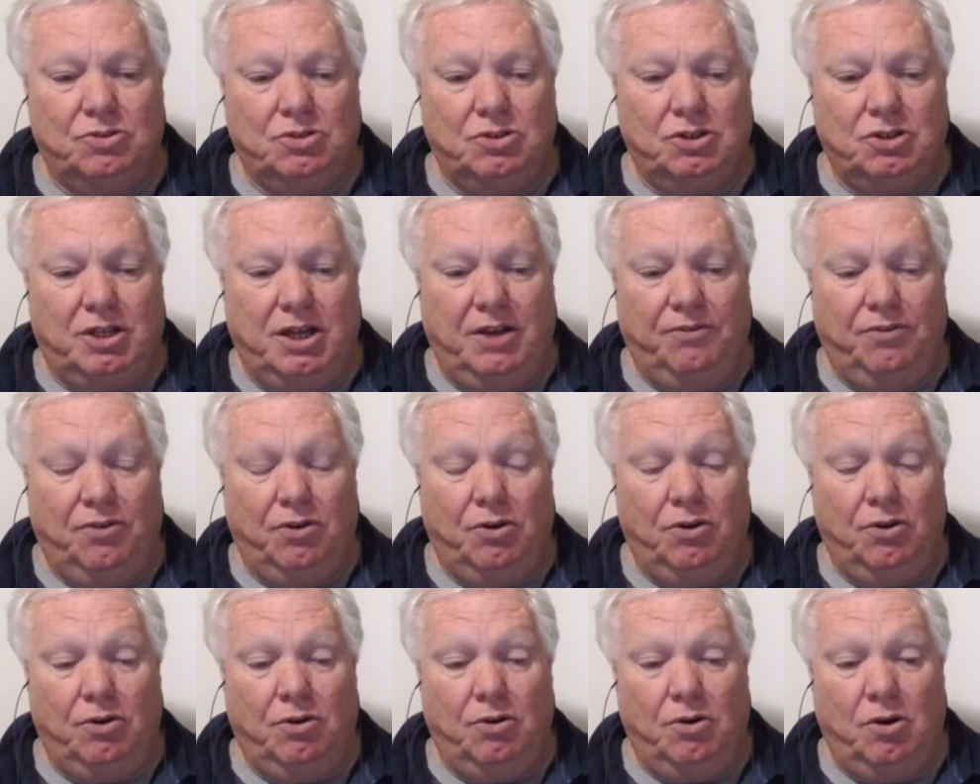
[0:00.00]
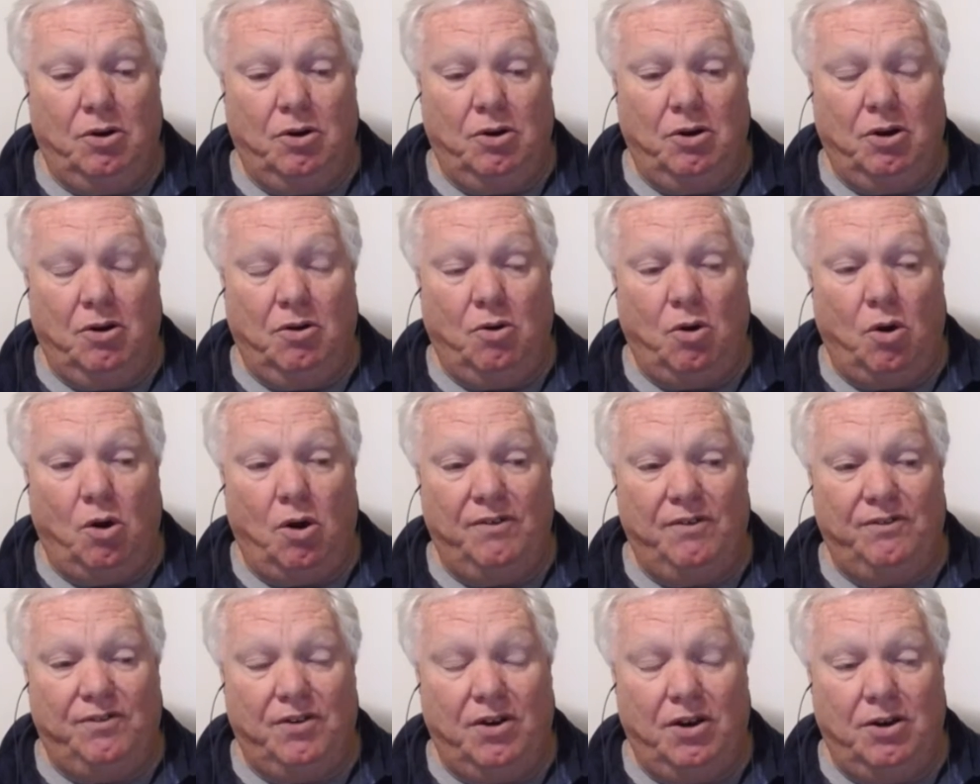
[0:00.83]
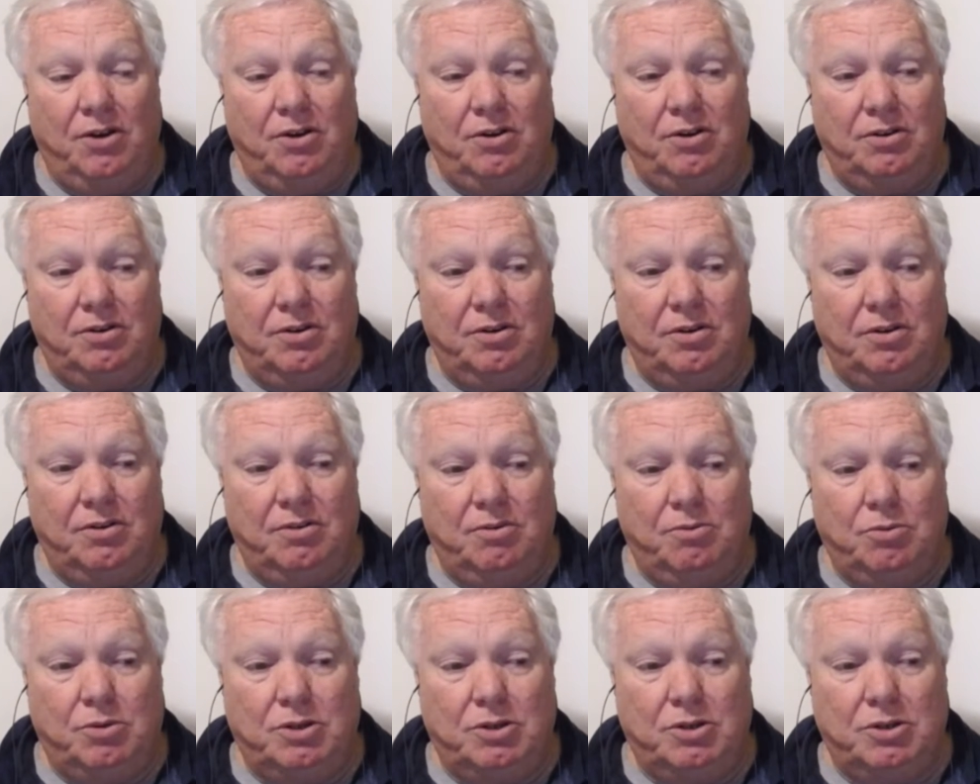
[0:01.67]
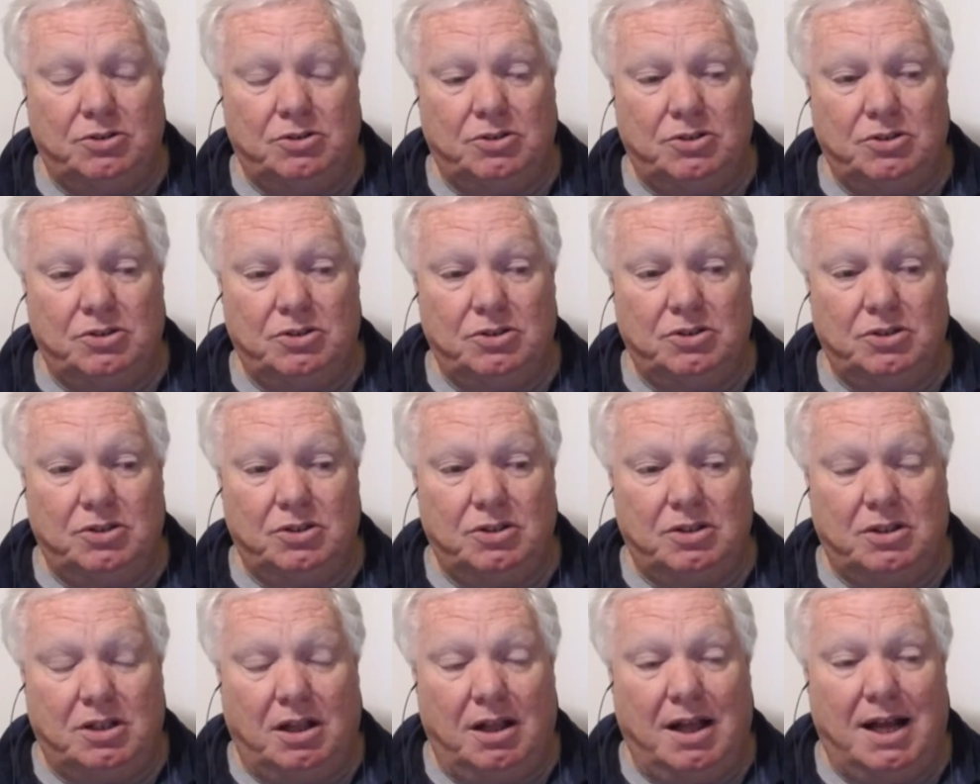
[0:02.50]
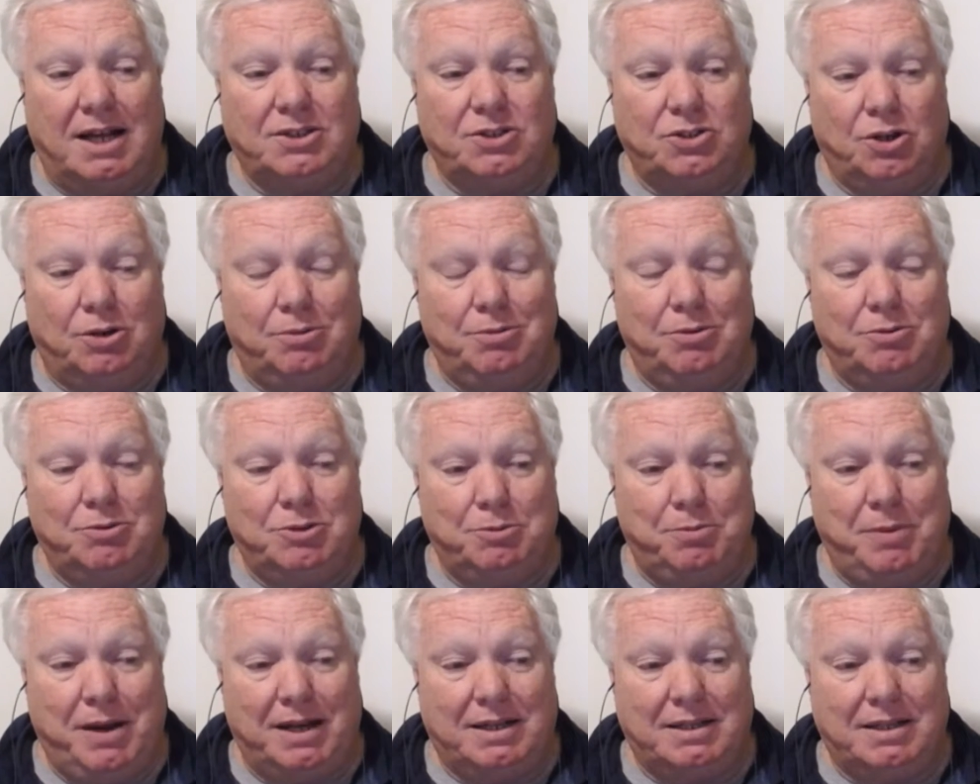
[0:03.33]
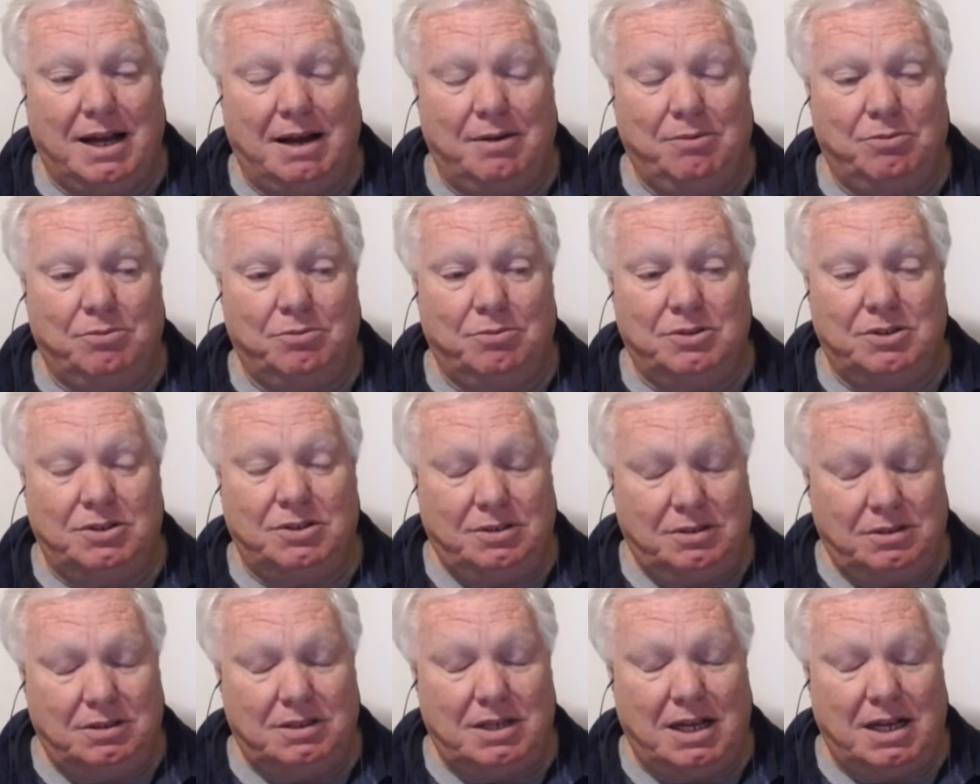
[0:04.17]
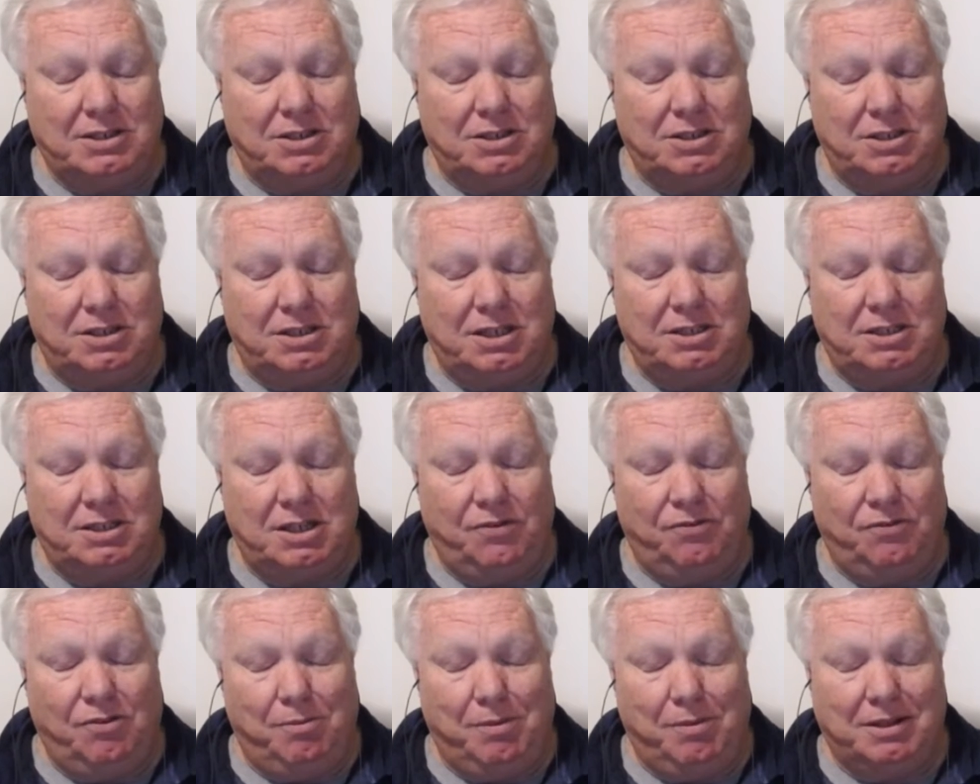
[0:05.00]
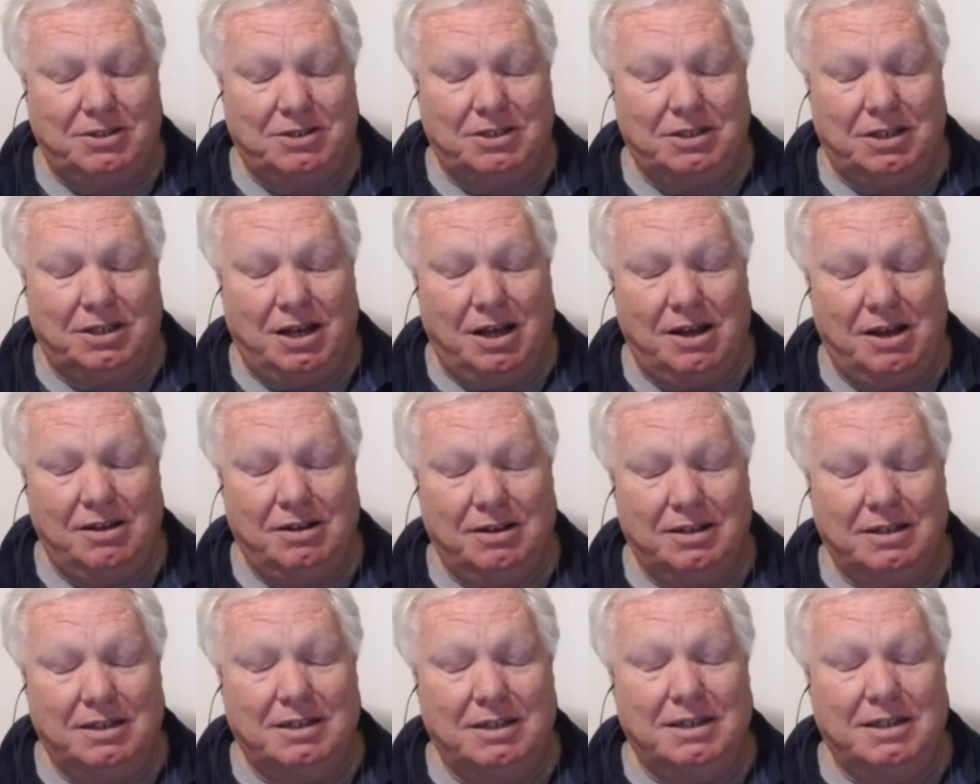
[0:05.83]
give her iPhone, which the last time it was backed up was, as I said, several months ago.